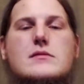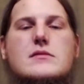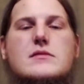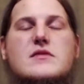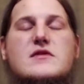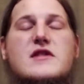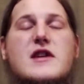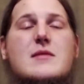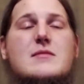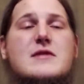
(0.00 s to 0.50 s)

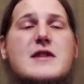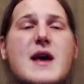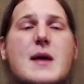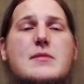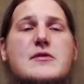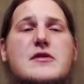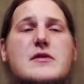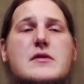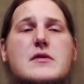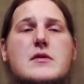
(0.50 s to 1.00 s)
Seems
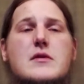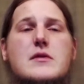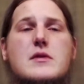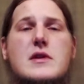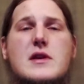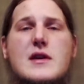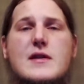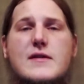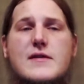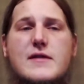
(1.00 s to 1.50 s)

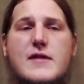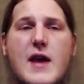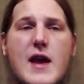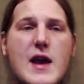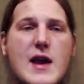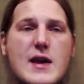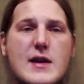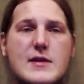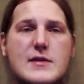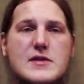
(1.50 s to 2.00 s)
absolutely
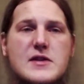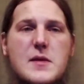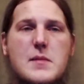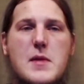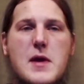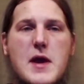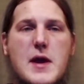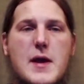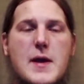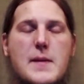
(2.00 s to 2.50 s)
insane to
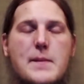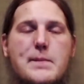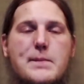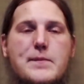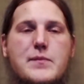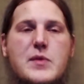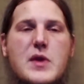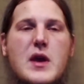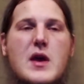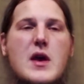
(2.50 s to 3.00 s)
me.
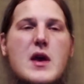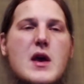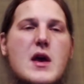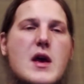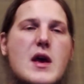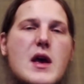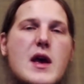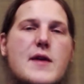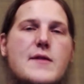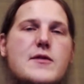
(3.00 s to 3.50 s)

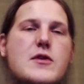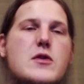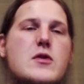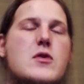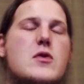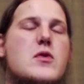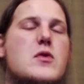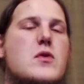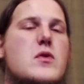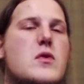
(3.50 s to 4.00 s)
If
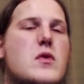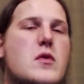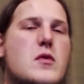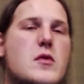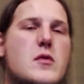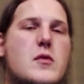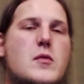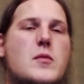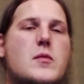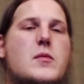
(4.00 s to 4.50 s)
you
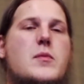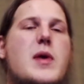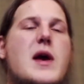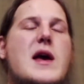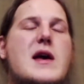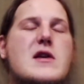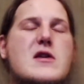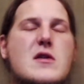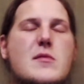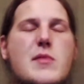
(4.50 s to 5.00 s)

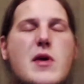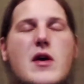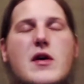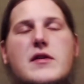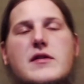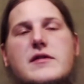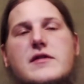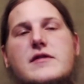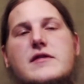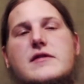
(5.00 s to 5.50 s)
pay your
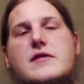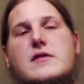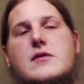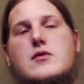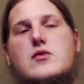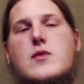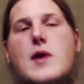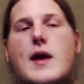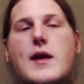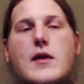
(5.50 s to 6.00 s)
bills
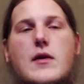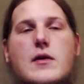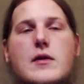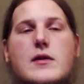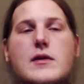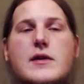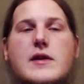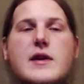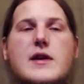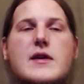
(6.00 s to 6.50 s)

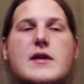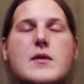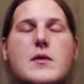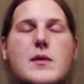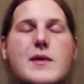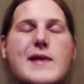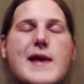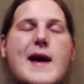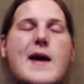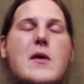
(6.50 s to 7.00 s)
regularly
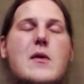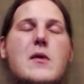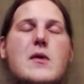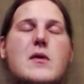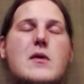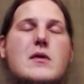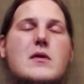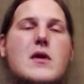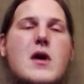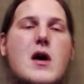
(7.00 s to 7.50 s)

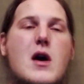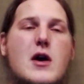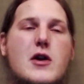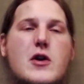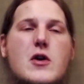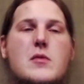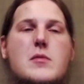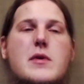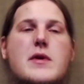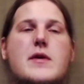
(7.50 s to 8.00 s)
without
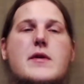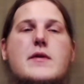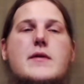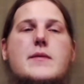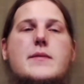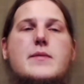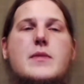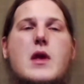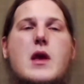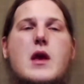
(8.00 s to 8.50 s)
auto
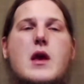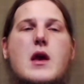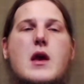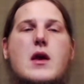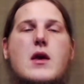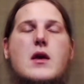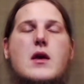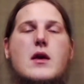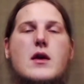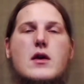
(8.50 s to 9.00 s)
bill,
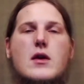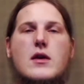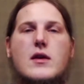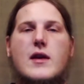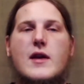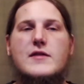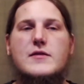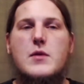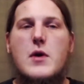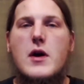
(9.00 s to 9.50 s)

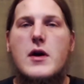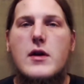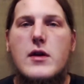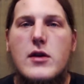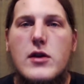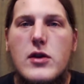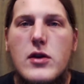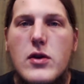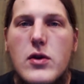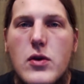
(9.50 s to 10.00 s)
guess
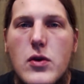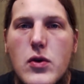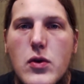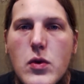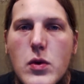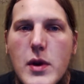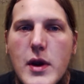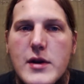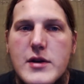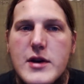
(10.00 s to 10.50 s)
what?
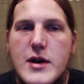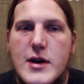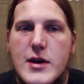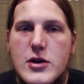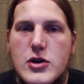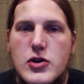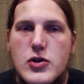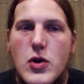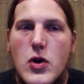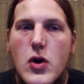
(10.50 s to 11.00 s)
You get to
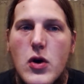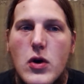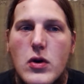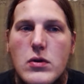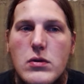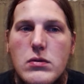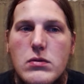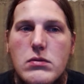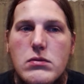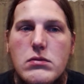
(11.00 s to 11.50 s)

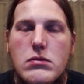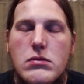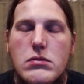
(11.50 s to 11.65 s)
control